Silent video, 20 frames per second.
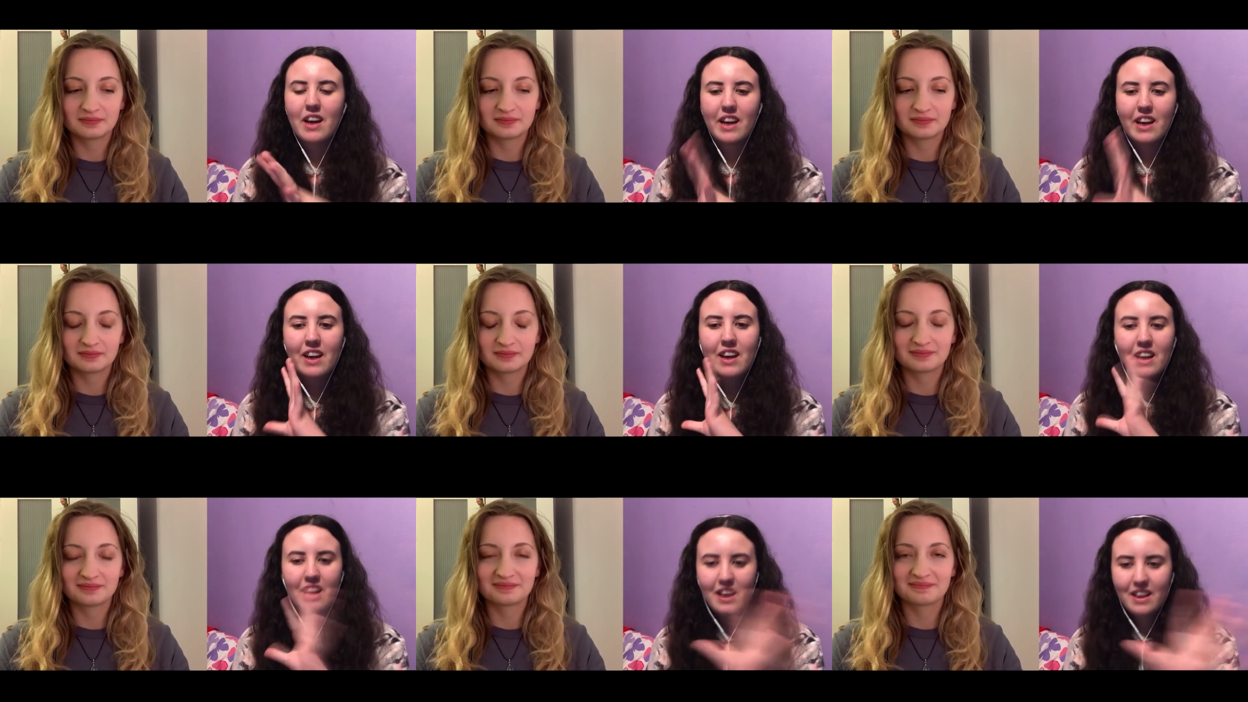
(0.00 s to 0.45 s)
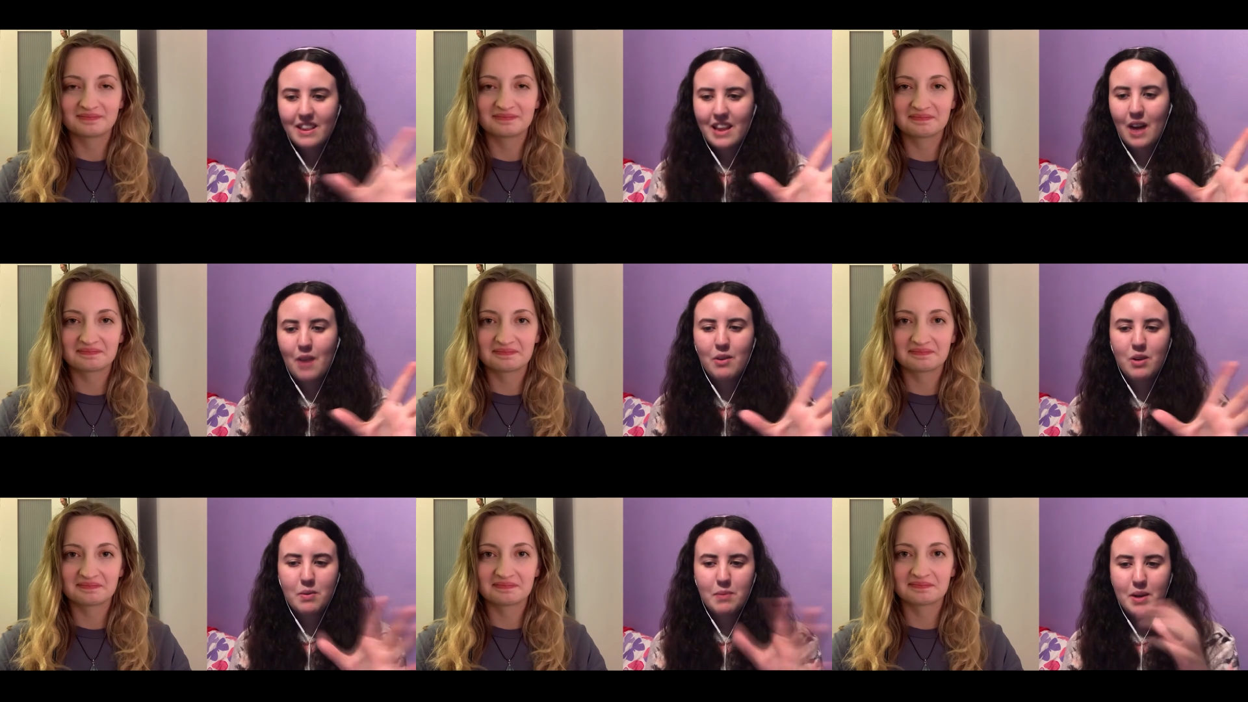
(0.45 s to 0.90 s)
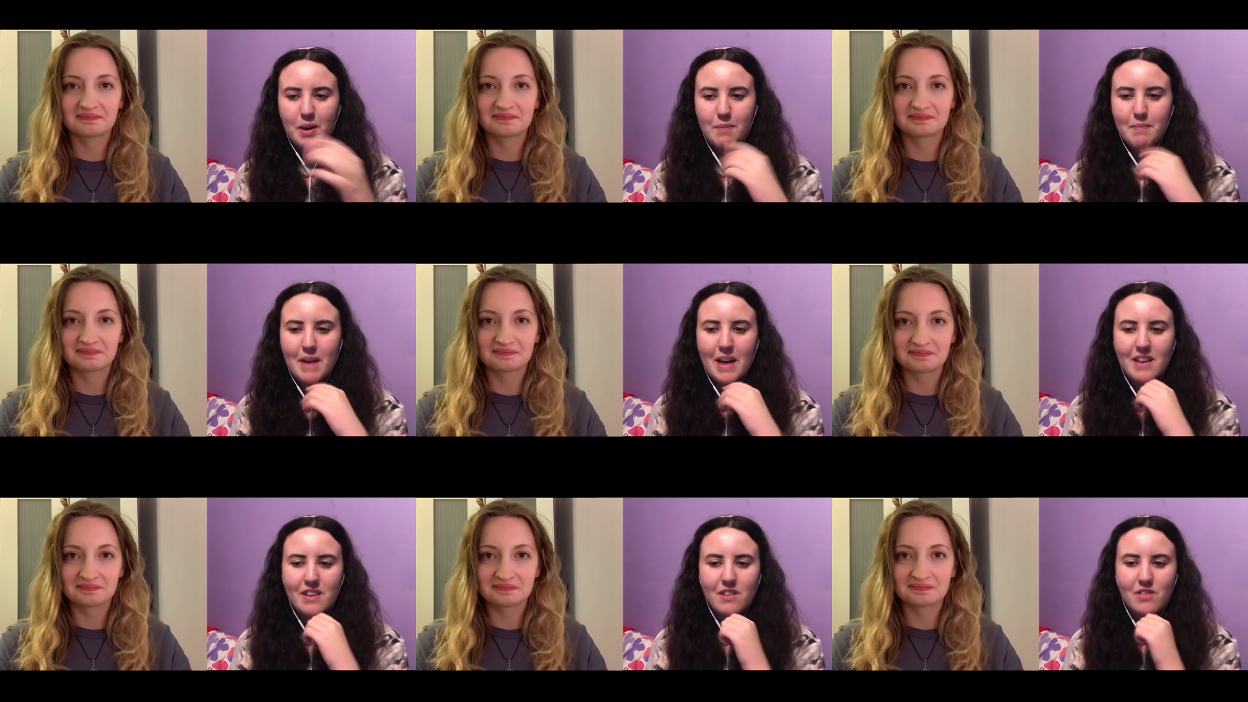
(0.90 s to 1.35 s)
Speaker 1: Like, that would have been a
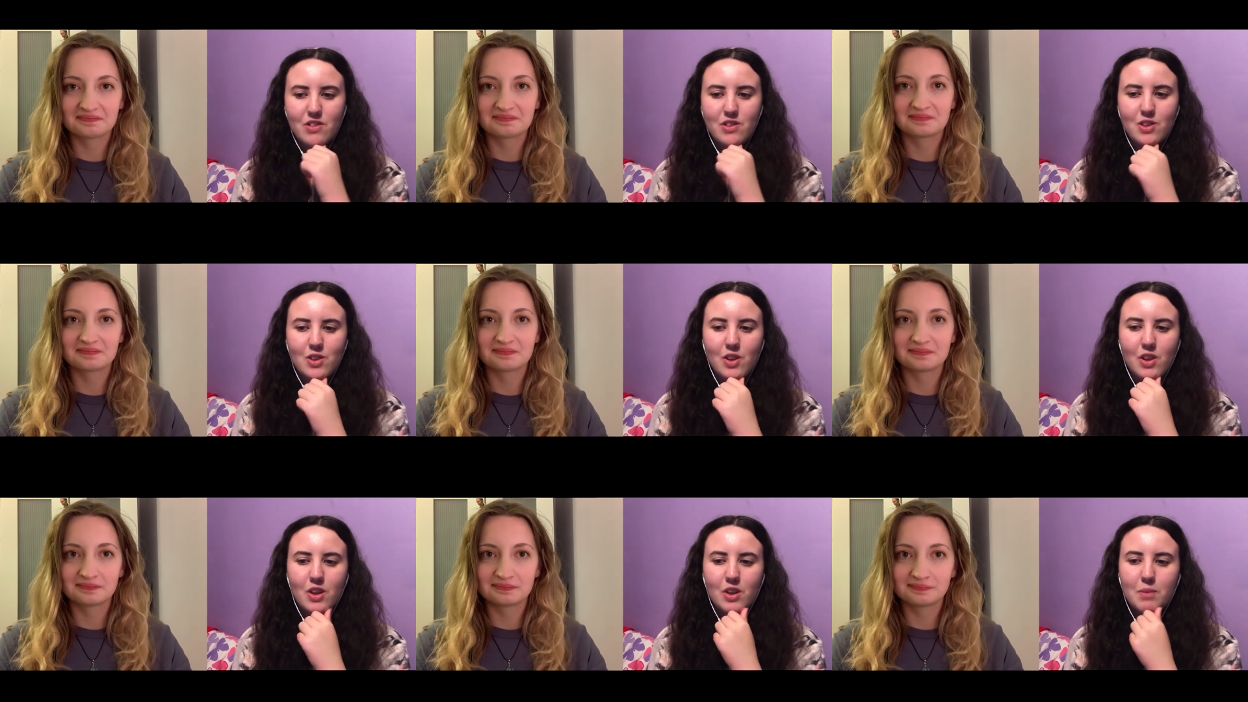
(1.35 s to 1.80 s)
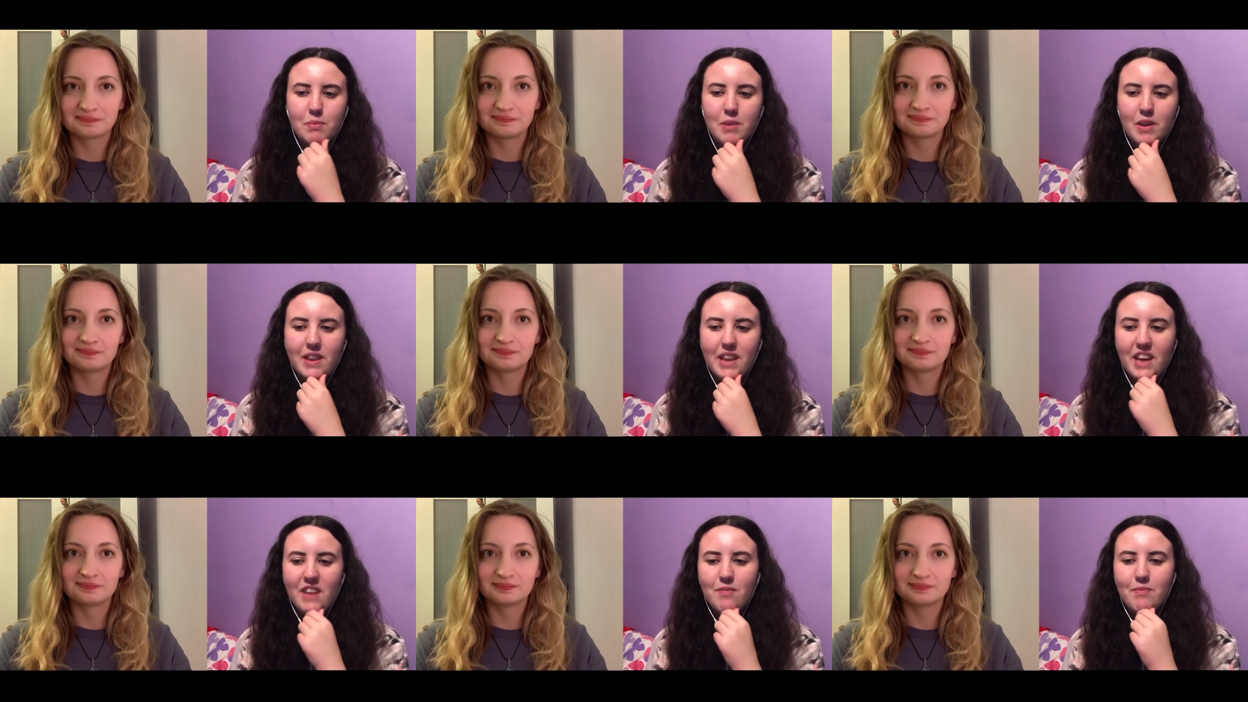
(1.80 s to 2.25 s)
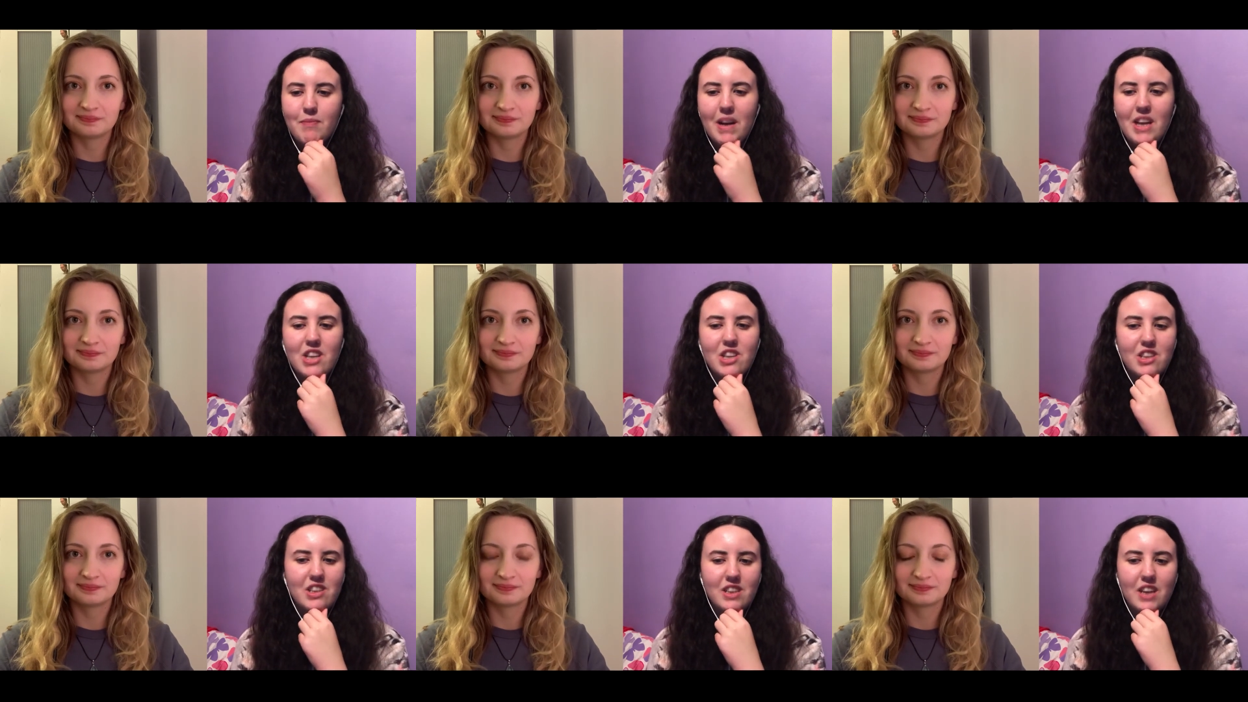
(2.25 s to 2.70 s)
massive shock, but mm. they've
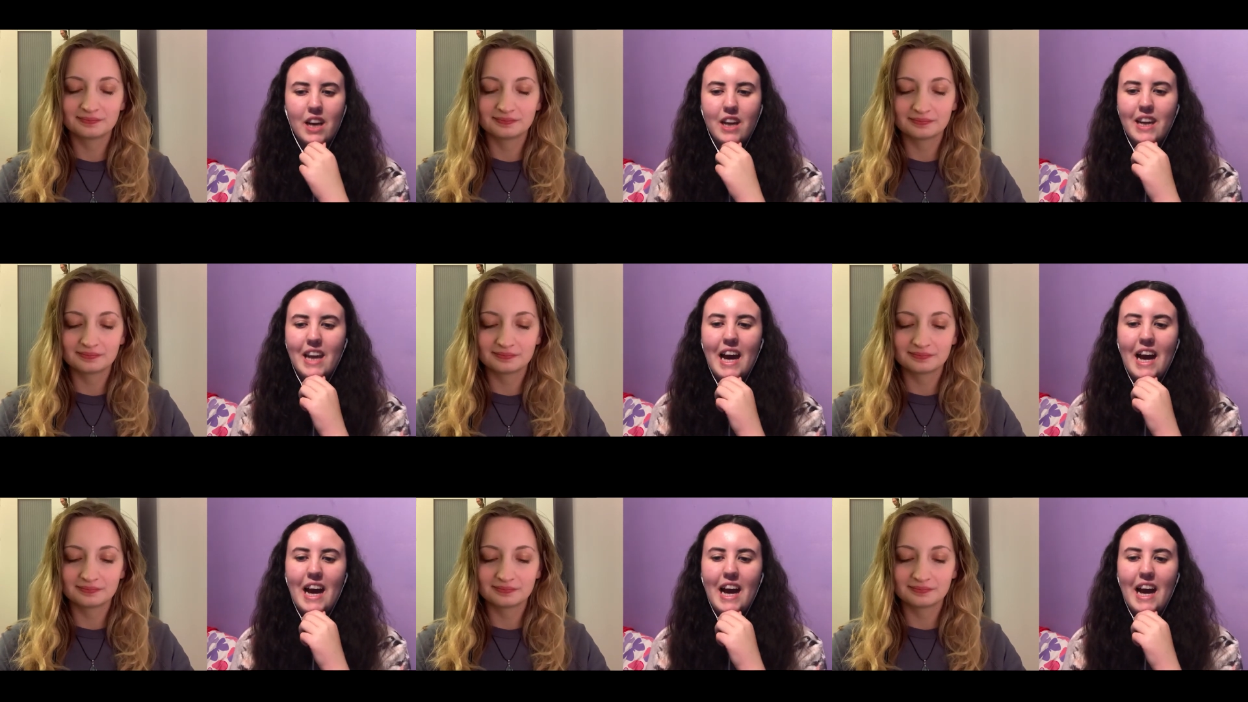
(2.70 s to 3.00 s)
mentioned her